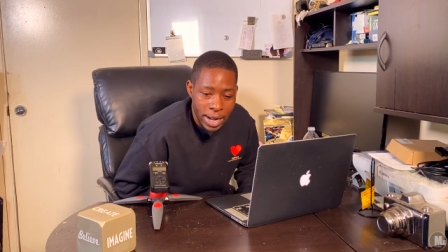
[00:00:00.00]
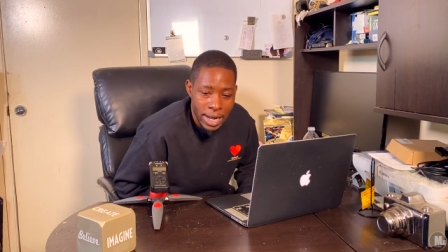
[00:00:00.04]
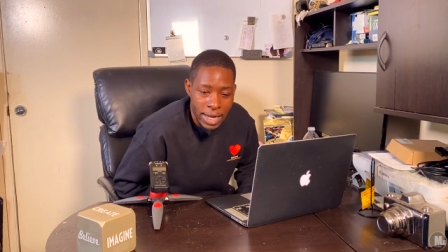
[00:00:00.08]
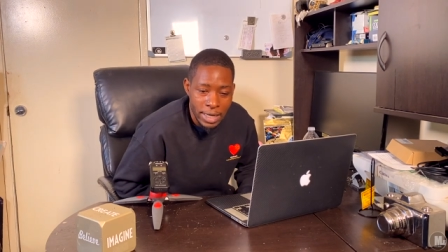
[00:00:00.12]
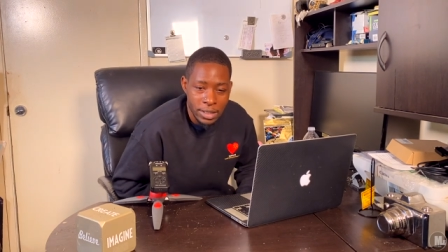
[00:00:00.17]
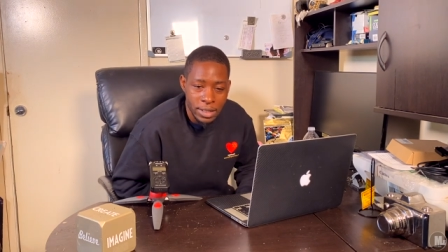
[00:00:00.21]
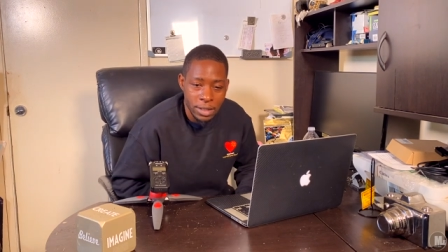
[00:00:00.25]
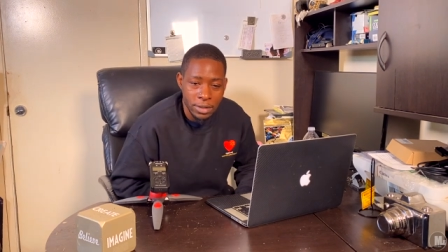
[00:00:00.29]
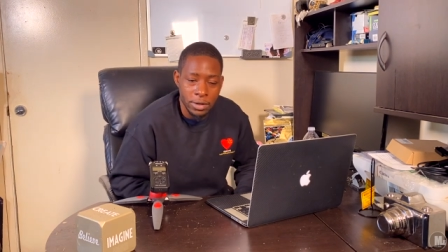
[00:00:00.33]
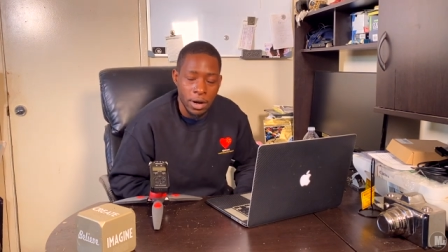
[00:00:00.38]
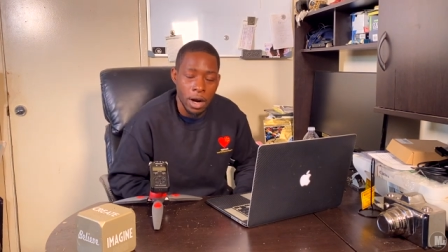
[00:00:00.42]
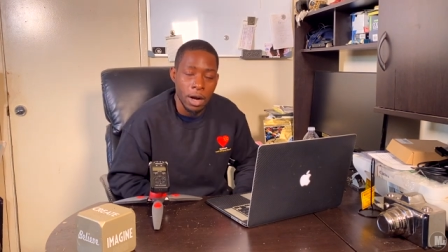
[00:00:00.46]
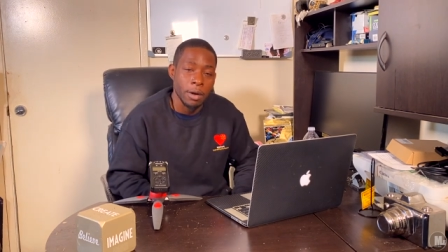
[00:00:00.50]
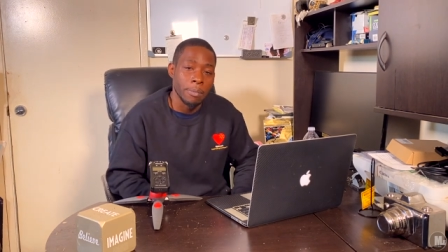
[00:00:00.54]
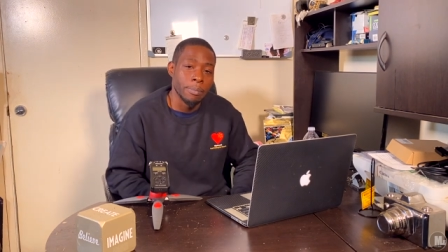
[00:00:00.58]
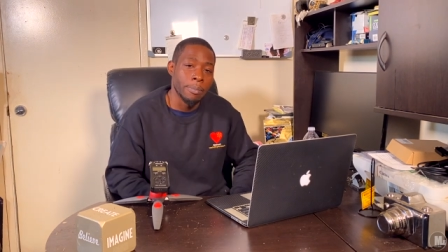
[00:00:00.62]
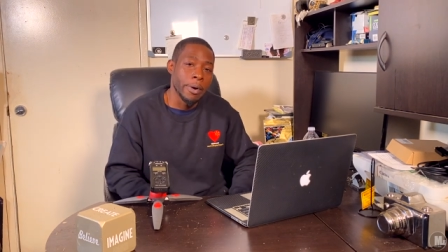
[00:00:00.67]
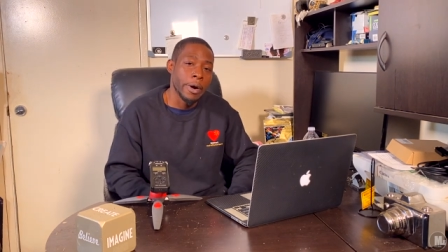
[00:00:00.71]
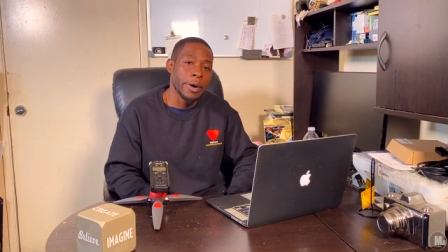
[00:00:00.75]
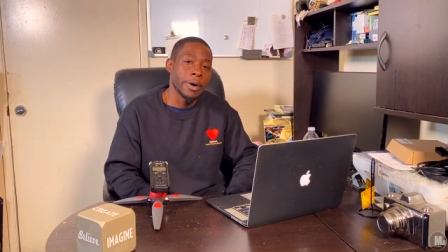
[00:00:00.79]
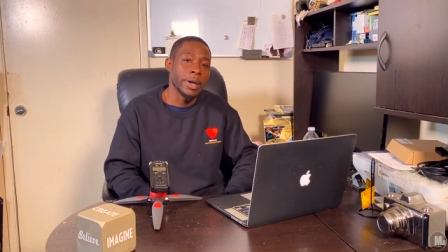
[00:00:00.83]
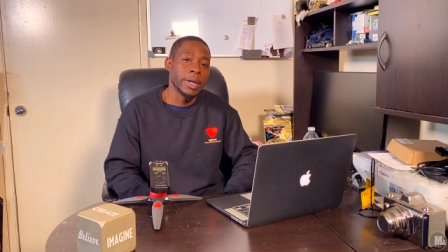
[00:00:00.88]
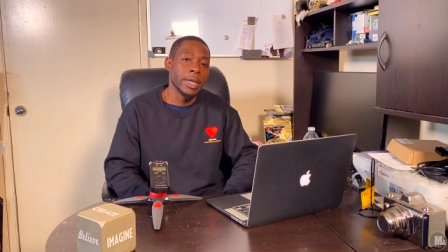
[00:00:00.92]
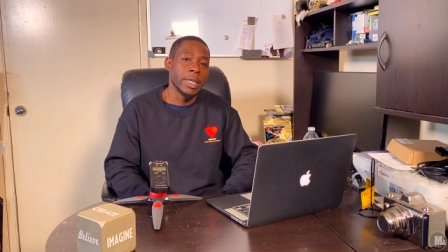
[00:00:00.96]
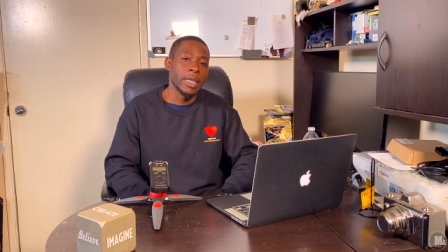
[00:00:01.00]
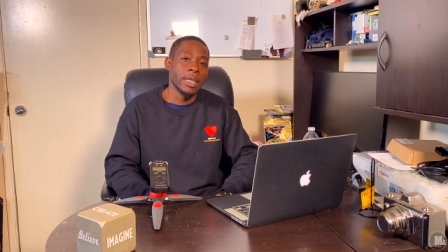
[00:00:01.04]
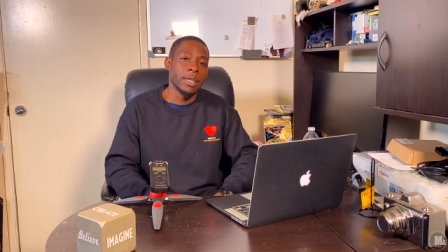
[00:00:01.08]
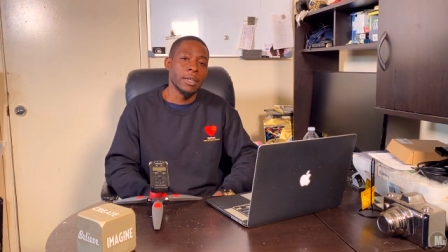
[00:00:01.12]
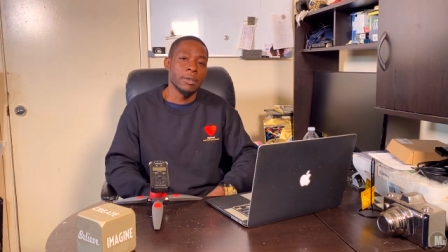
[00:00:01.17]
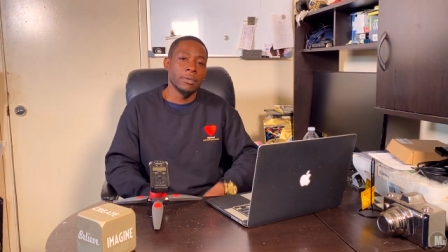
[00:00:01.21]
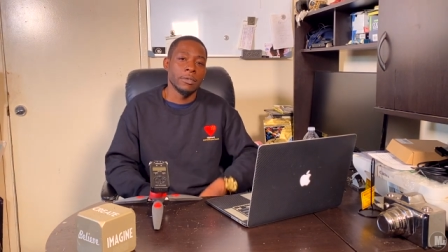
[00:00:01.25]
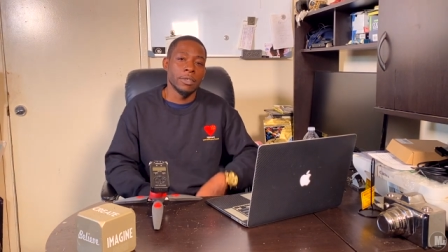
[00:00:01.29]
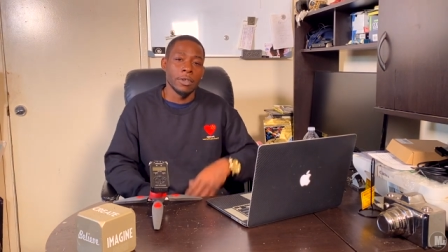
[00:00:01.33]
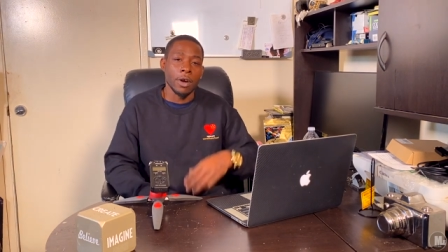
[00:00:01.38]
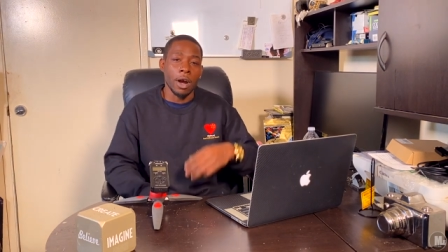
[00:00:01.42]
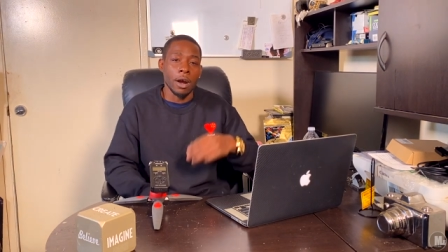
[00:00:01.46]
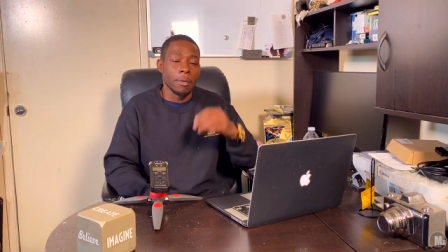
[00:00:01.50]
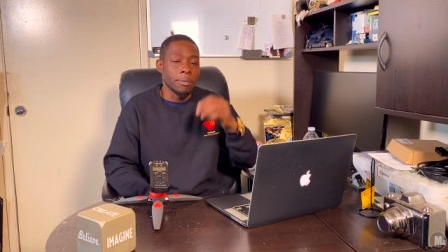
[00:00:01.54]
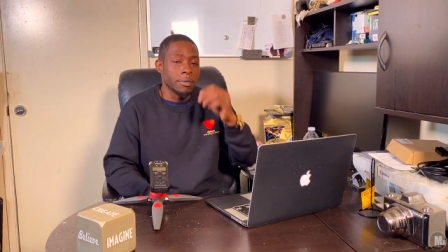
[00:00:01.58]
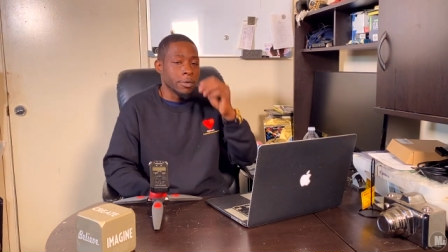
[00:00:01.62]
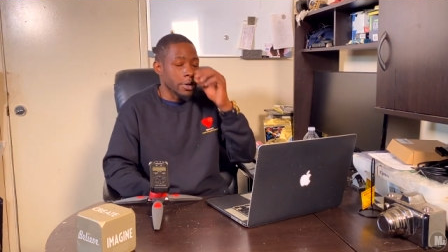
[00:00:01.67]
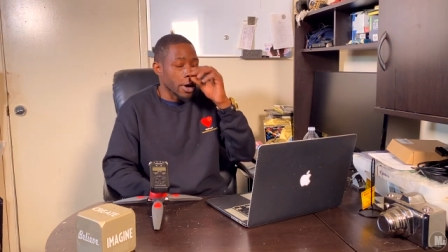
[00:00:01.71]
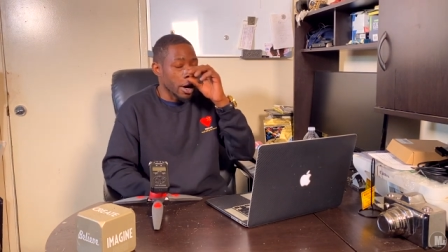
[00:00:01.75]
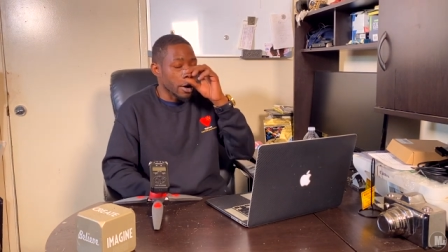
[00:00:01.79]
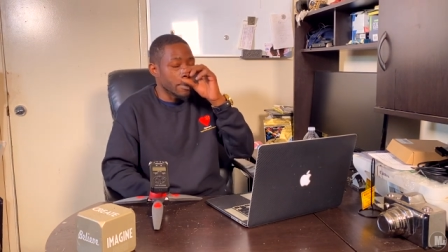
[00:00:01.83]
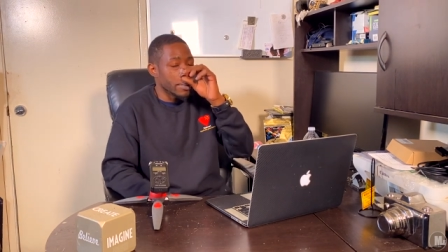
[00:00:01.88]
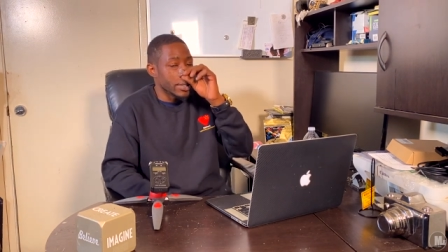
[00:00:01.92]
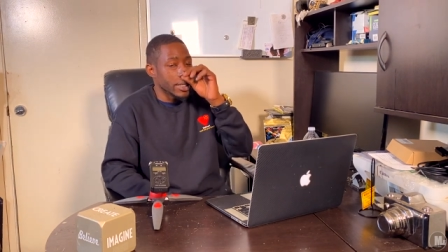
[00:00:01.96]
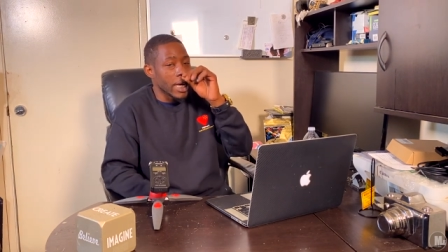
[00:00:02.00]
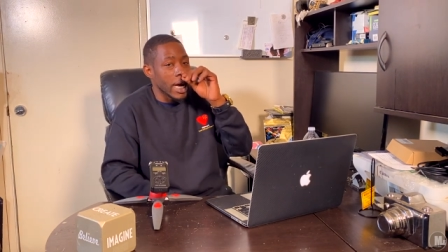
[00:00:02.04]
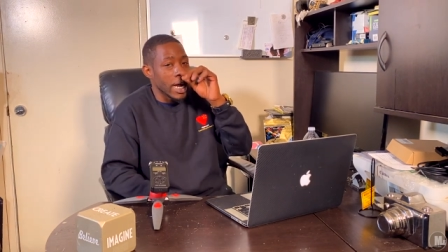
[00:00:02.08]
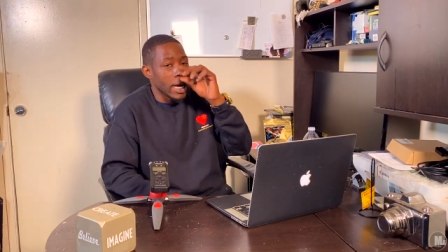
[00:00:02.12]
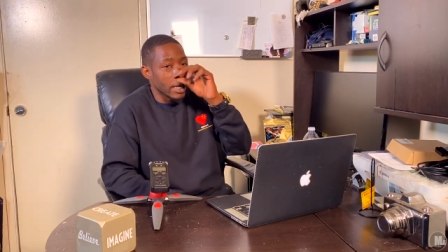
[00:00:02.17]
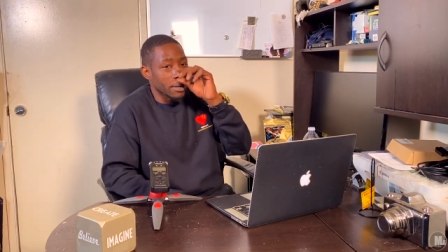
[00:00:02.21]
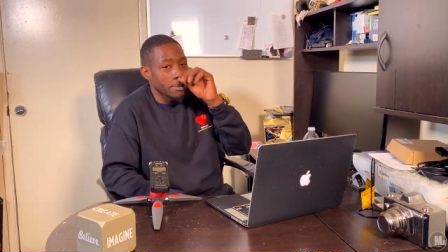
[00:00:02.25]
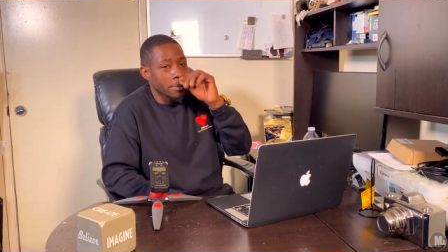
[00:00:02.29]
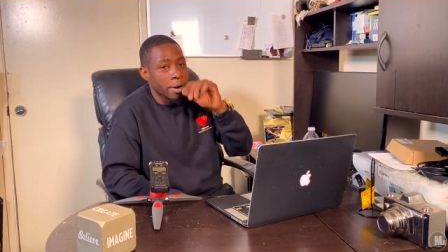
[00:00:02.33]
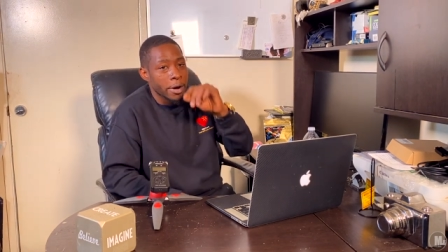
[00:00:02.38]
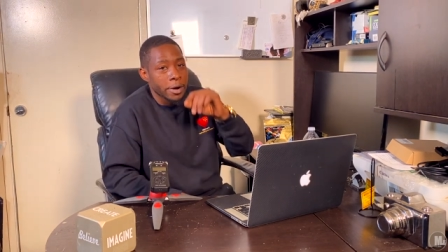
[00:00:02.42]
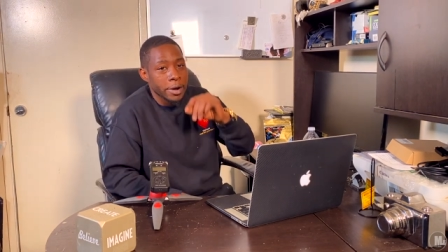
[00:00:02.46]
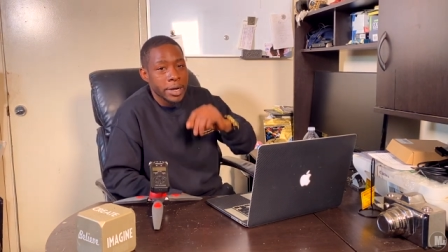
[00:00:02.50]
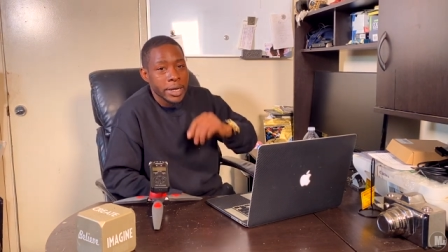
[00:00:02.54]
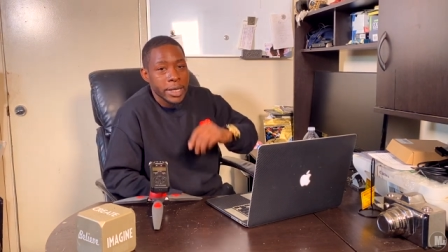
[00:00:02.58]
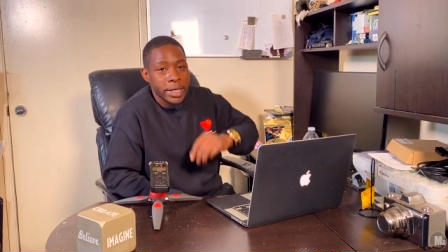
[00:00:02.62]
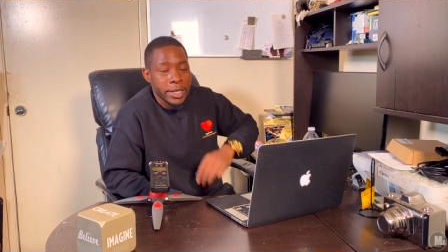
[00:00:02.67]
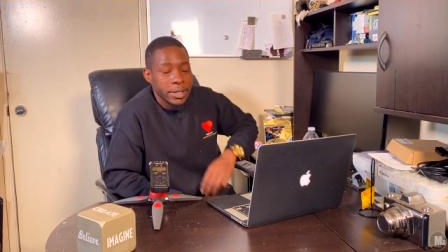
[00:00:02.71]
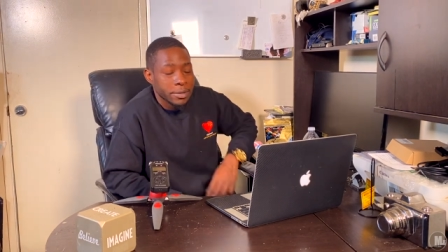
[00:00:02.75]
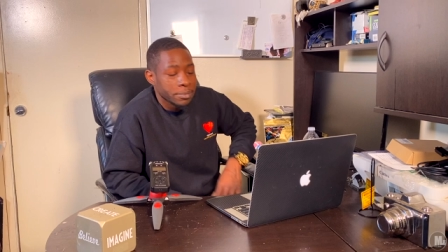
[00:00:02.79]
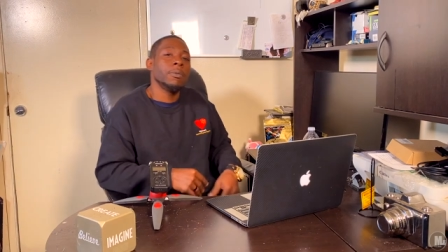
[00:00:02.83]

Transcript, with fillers: It's a dark burgundy, dark, dark metallic burgundy.